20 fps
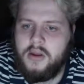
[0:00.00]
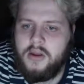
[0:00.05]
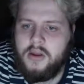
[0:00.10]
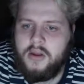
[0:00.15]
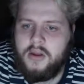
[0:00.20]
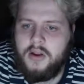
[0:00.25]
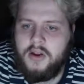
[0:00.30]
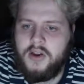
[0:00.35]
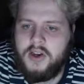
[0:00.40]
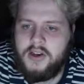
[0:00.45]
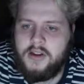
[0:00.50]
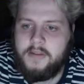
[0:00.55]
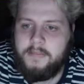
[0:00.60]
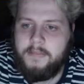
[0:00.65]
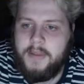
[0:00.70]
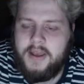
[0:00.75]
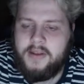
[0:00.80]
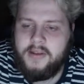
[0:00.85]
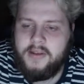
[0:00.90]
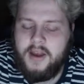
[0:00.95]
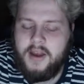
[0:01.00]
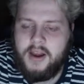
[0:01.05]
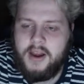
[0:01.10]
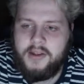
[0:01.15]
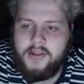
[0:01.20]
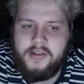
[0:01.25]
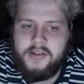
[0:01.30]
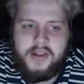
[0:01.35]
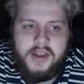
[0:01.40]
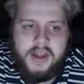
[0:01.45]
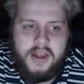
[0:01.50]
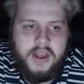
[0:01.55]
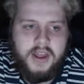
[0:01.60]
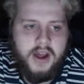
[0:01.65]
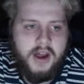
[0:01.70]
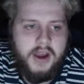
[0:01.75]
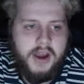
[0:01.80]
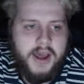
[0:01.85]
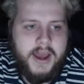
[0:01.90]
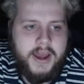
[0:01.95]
You can change its base colour, seat colour,